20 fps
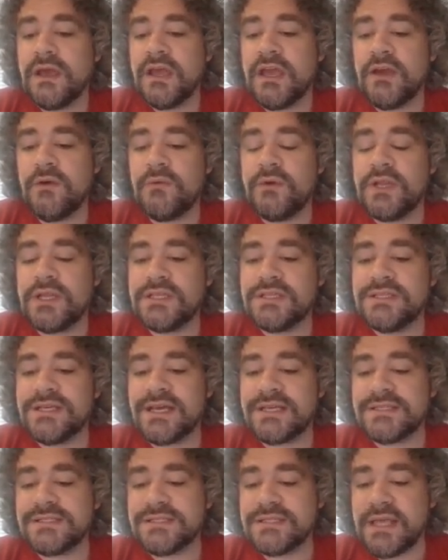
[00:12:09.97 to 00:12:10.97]
And when it
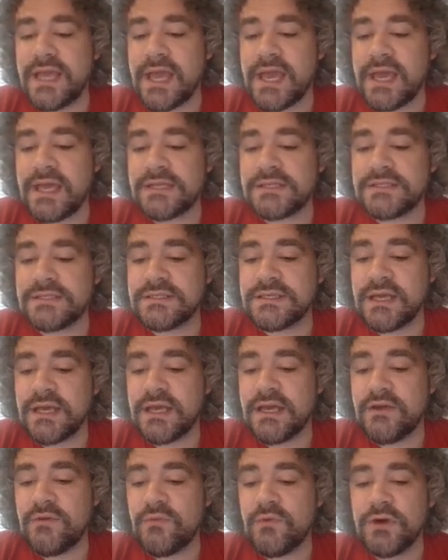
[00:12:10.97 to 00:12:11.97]
does that,
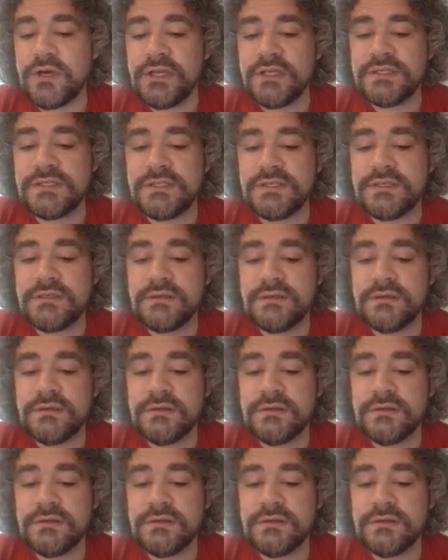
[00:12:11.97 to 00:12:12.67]
I want